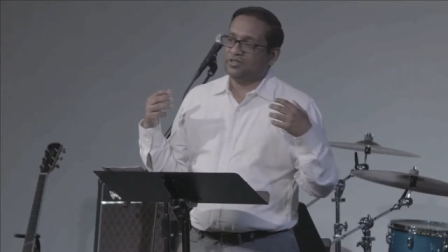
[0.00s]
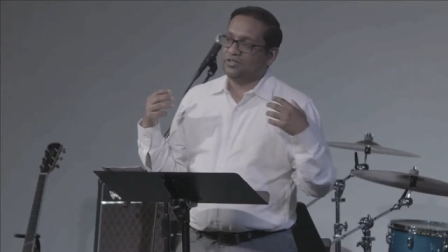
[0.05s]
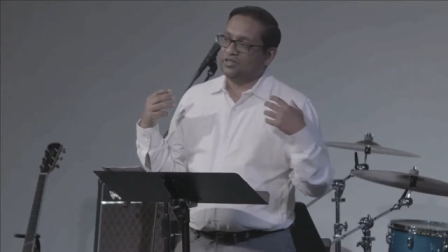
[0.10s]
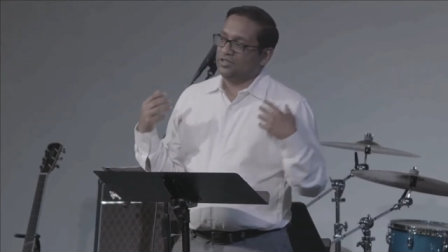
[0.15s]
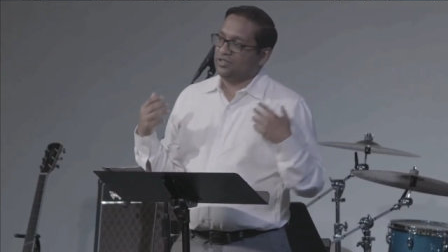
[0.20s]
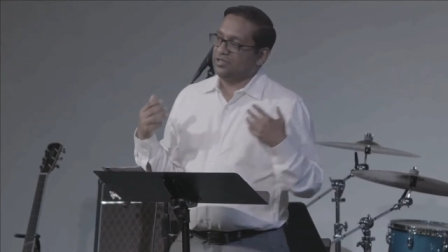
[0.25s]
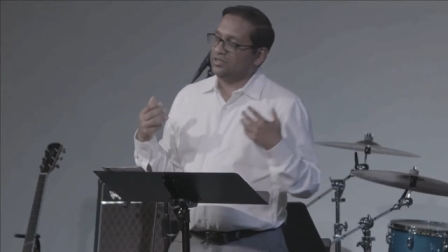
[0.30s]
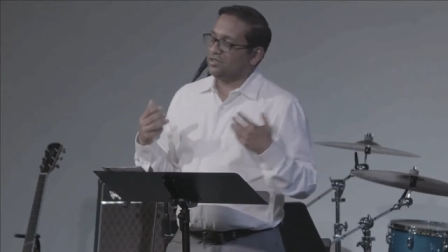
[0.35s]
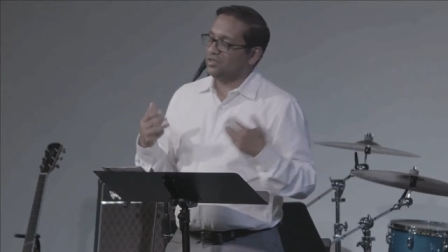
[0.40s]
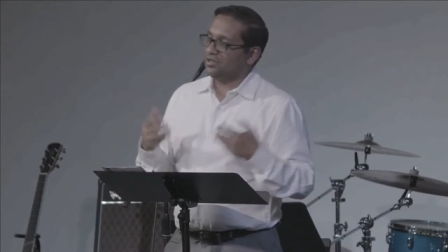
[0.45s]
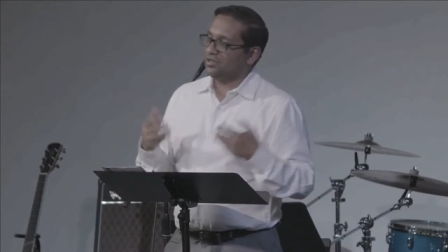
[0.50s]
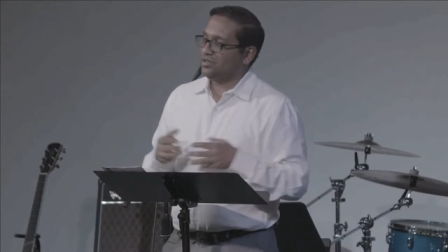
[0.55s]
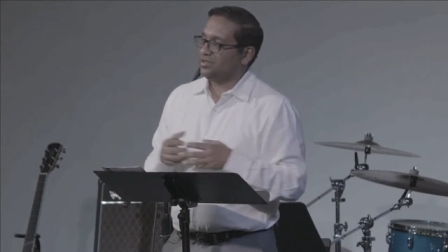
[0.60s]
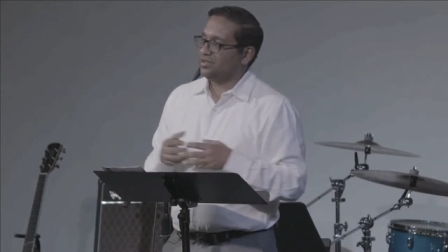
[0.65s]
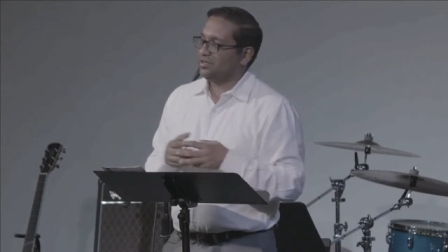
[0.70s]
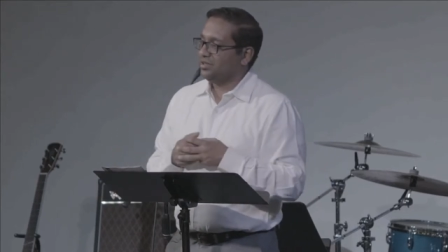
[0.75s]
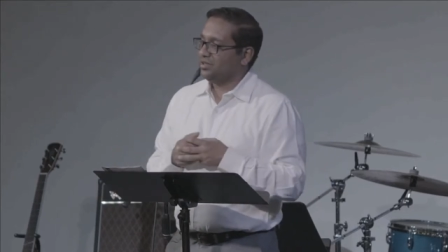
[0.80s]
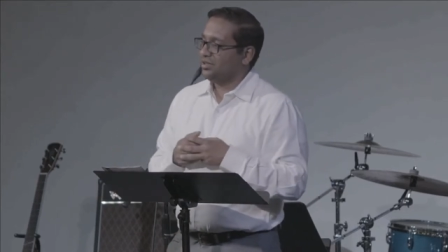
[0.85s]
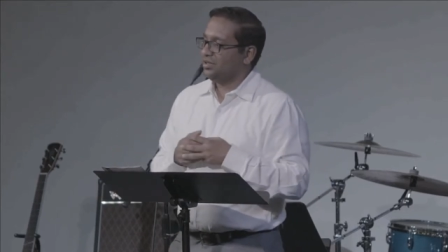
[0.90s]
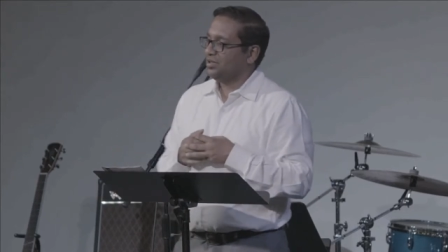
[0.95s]
Jesus
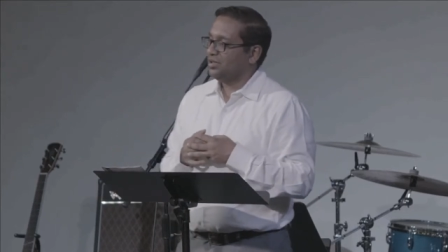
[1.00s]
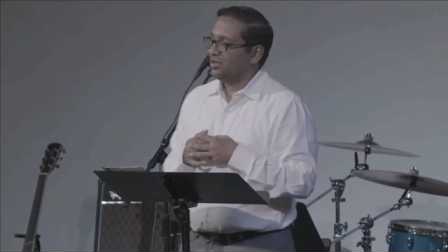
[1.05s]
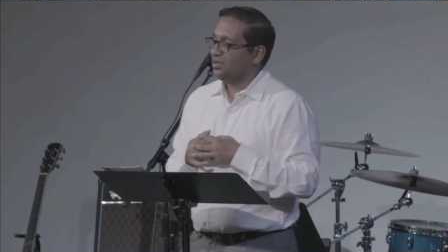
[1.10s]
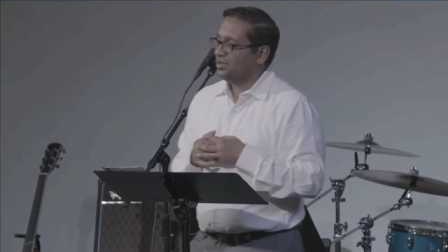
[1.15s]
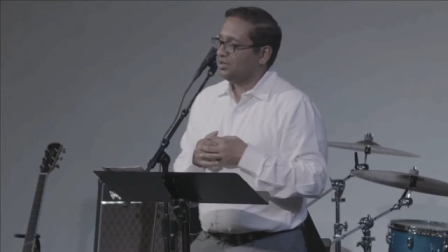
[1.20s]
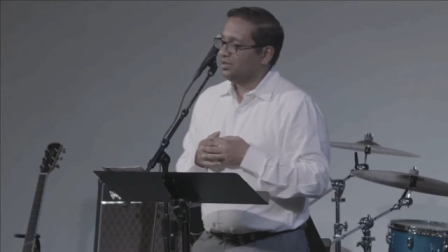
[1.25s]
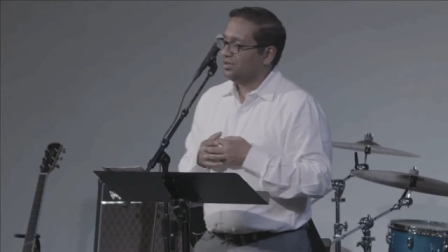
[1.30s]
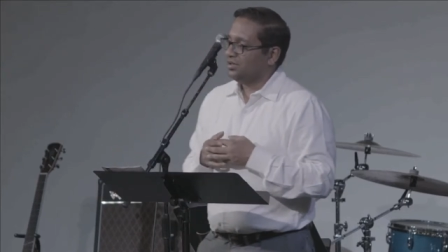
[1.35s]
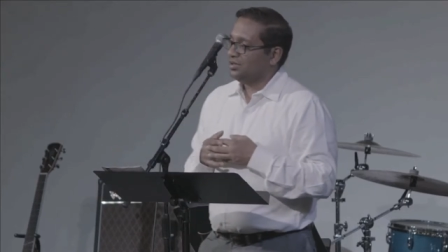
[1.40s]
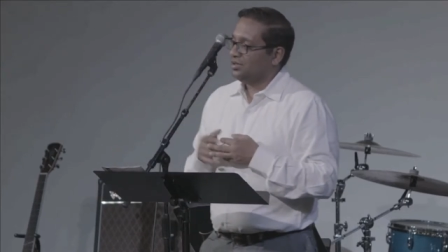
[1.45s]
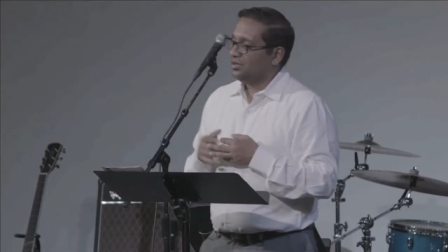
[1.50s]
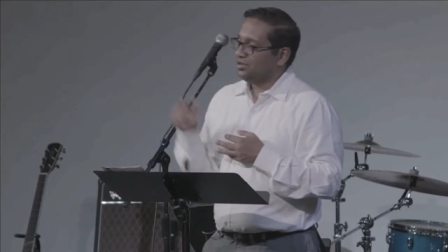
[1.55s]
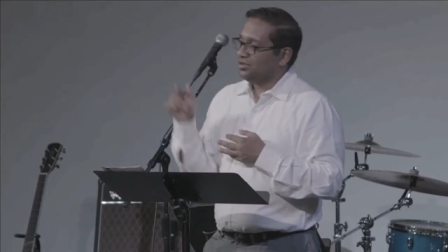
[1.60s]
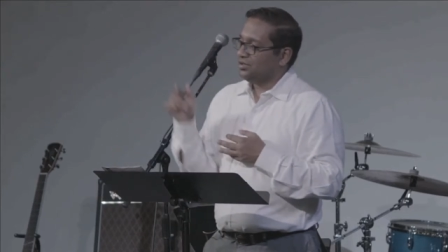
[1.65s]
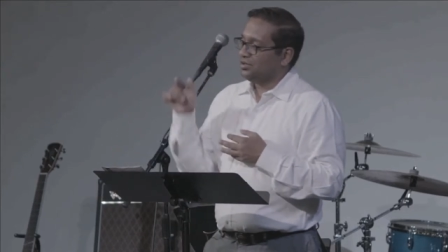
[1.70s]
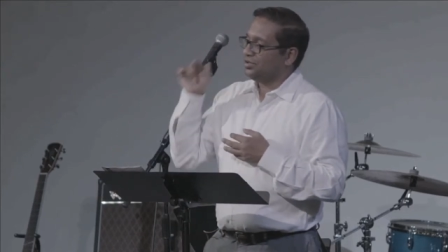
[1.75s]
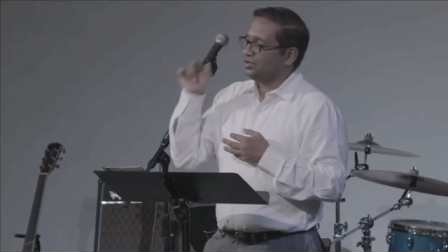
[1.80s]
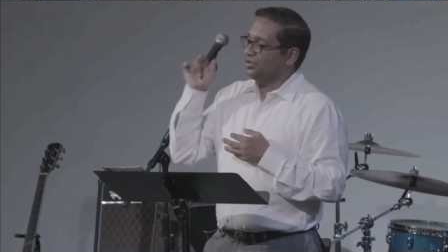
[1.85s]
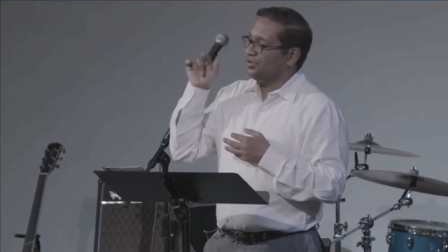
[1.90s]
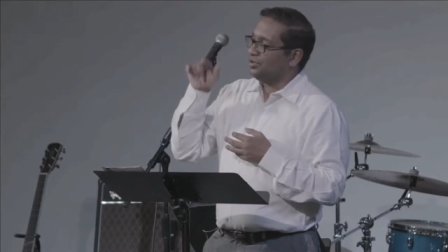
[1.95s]

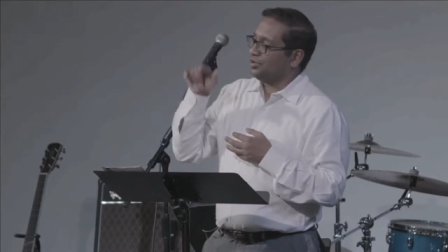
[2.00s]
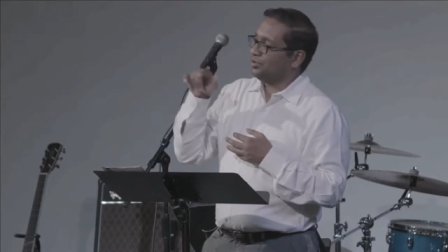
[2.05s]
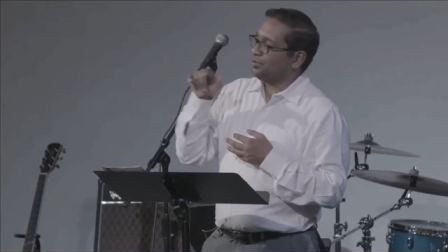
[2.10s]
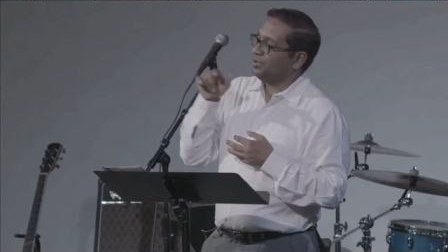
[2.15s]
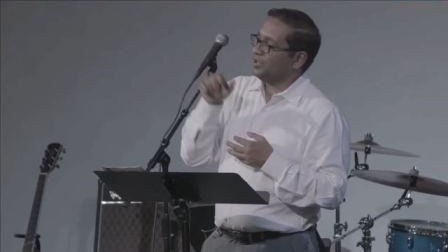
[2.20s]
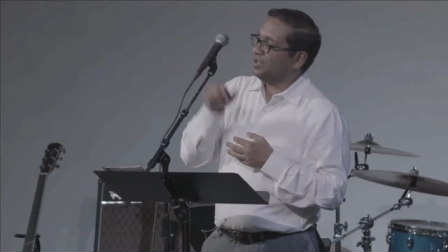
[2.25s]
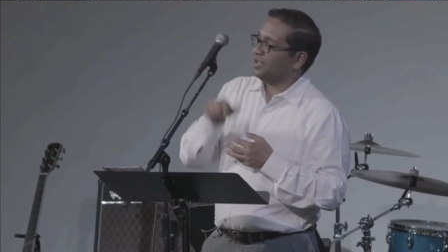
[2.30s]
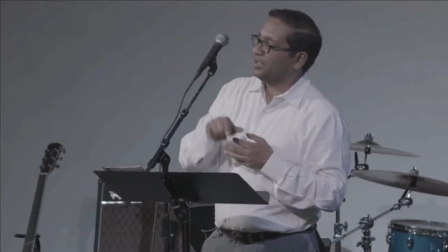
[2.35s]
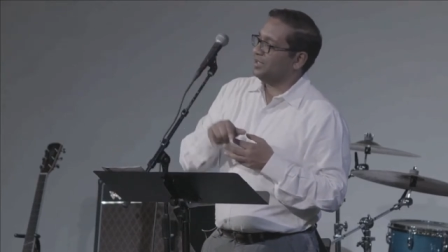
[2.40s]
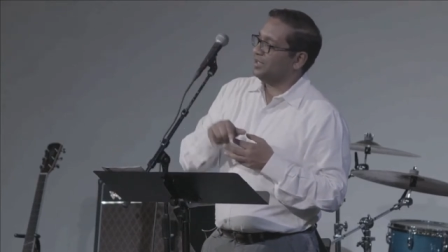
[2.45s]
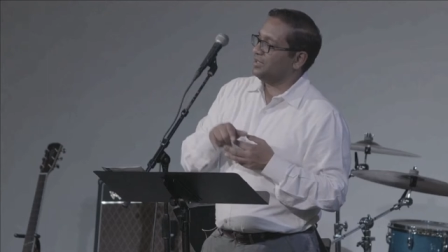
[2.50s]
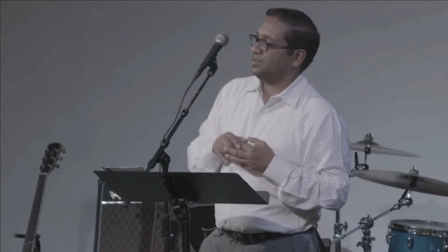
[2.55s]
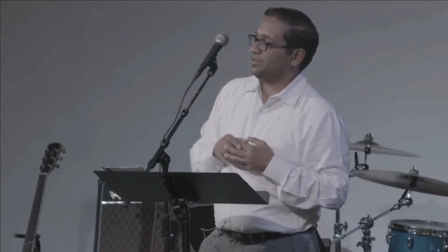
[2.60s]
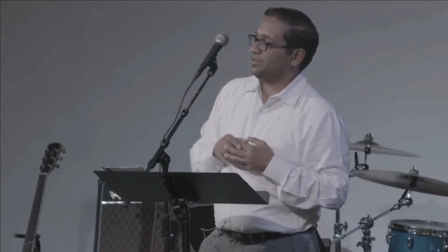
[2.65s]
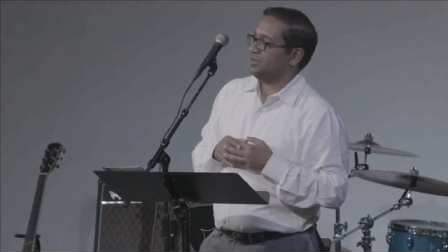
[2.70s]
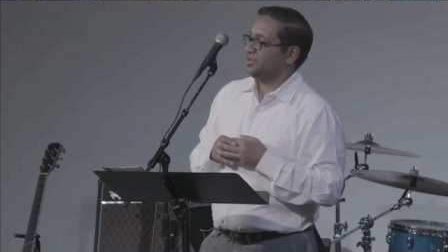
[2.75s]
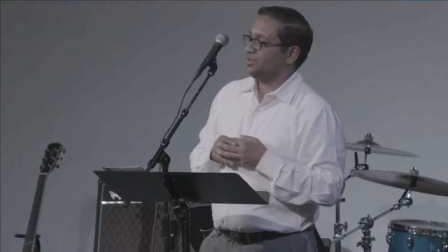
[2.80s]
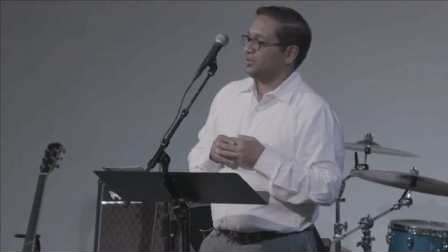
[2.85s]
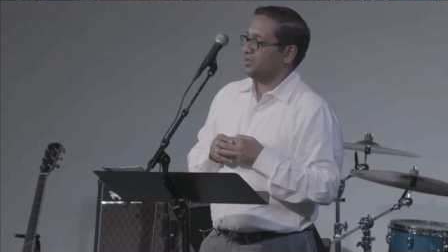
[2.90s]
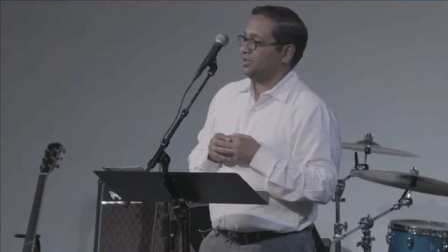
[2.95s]
took your
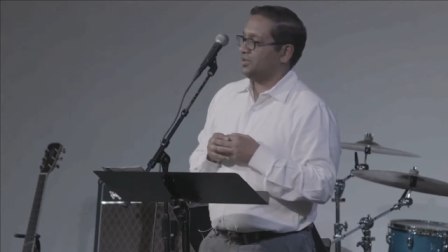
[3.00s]
place.